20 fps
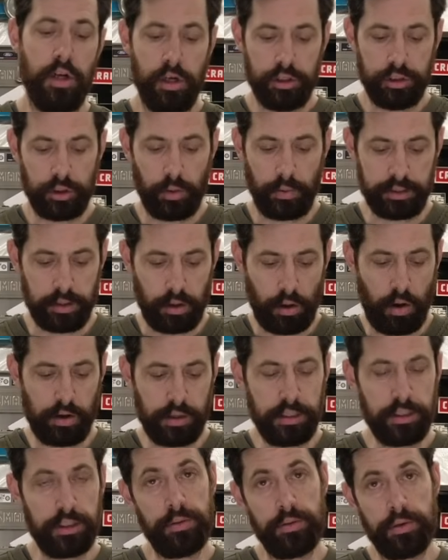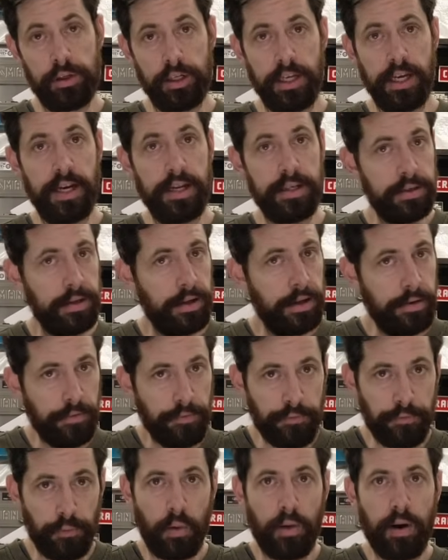So as long as you could get
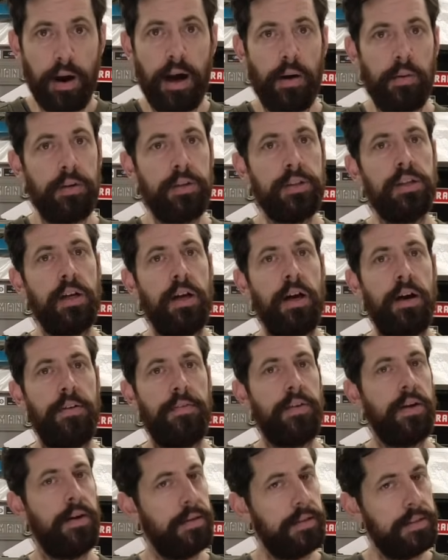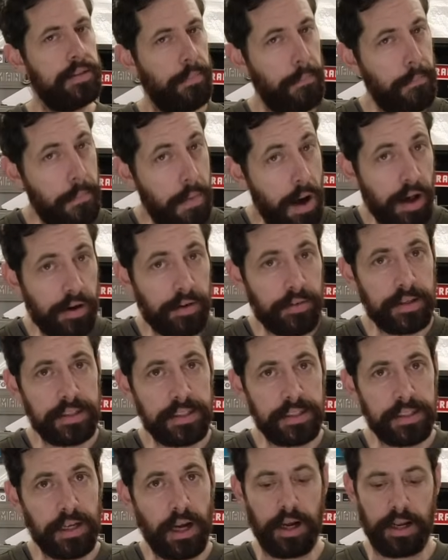4 hours of moderate
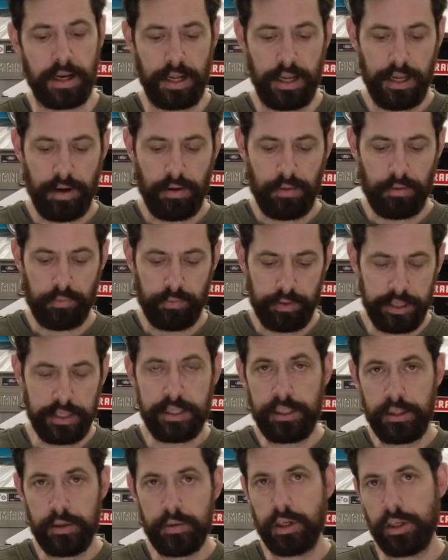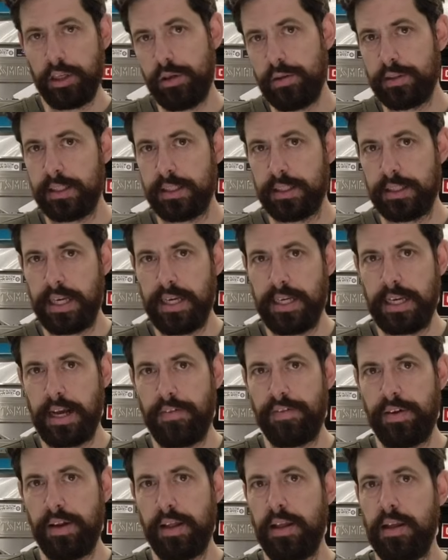sun, really you could use this
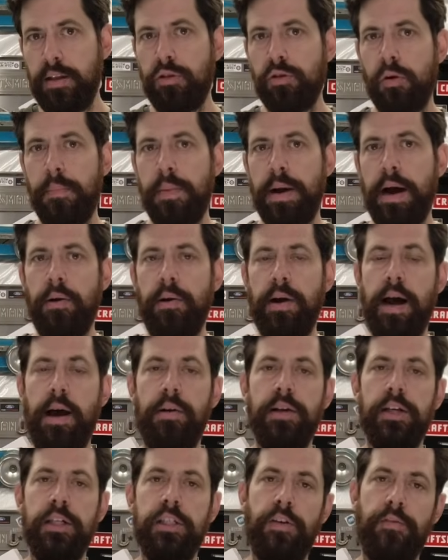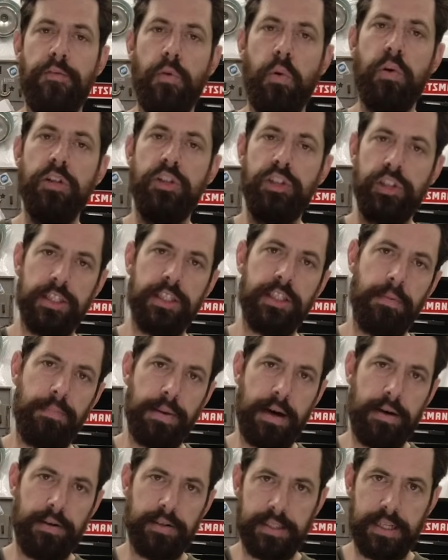indefinitely through a power outage for just the
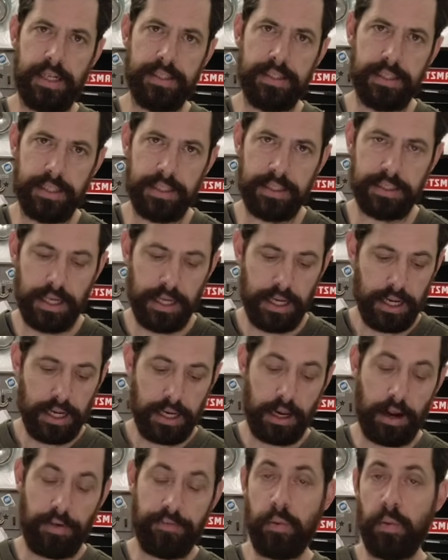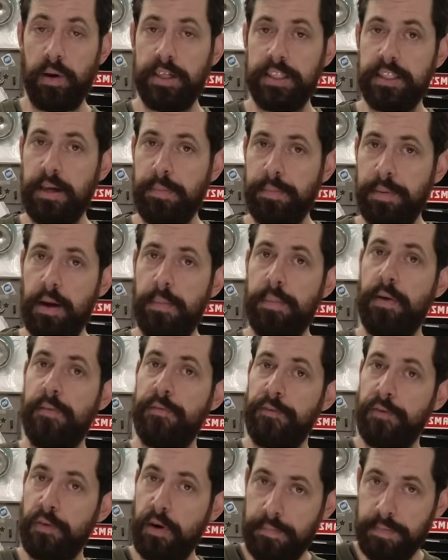bare necessities. Now, if you want to step it up
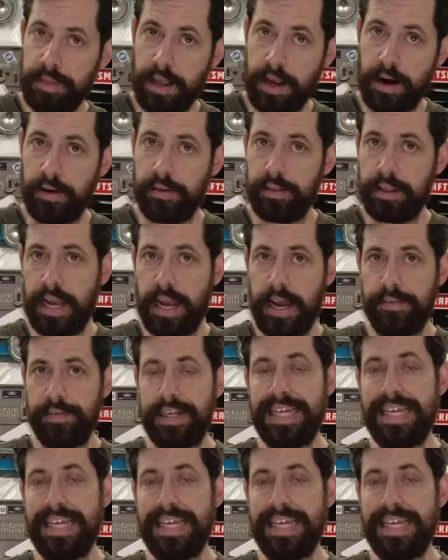from there, they have an